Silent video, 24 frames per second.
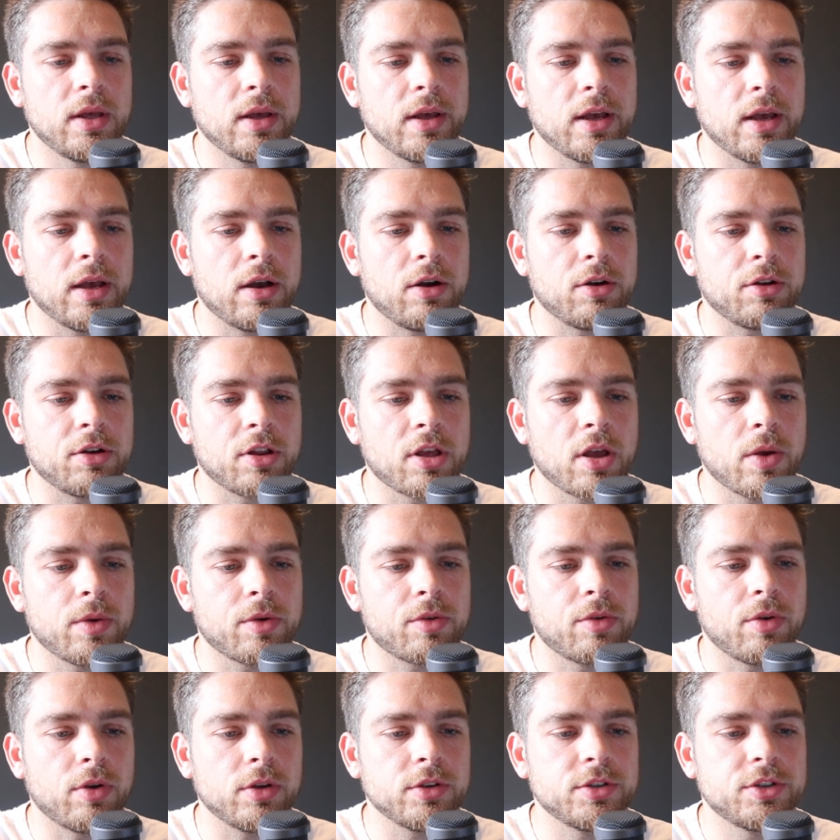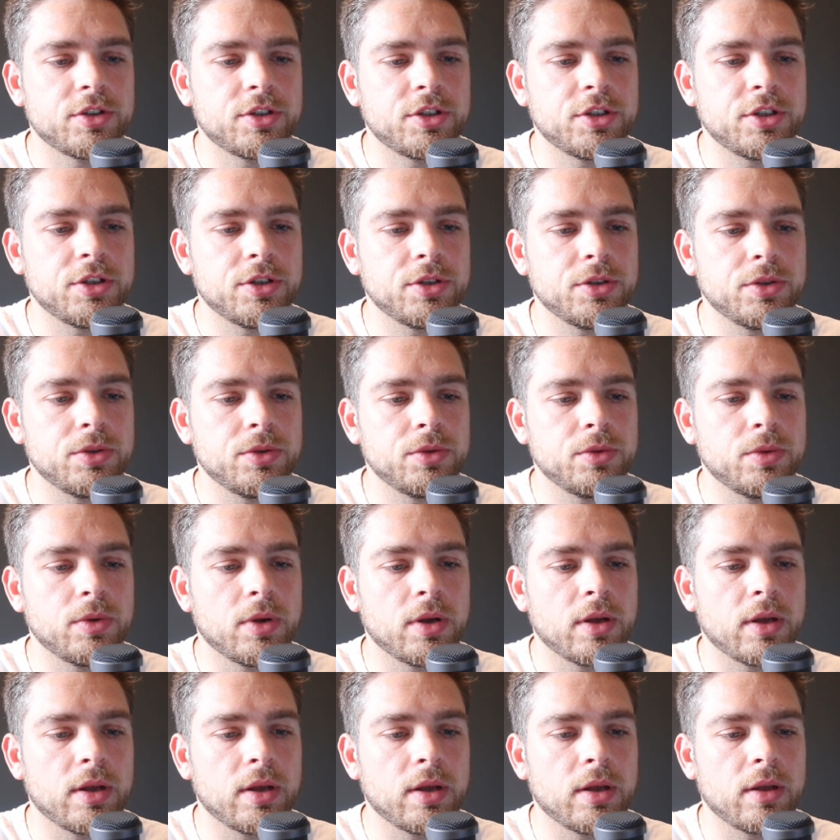Uh, I'm going to go across to
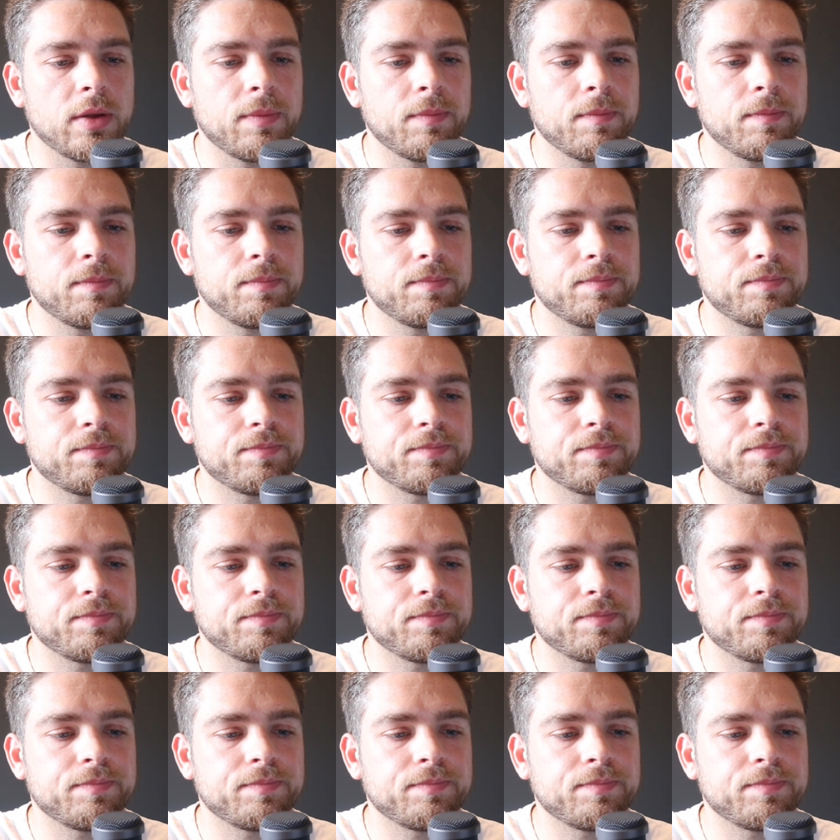um,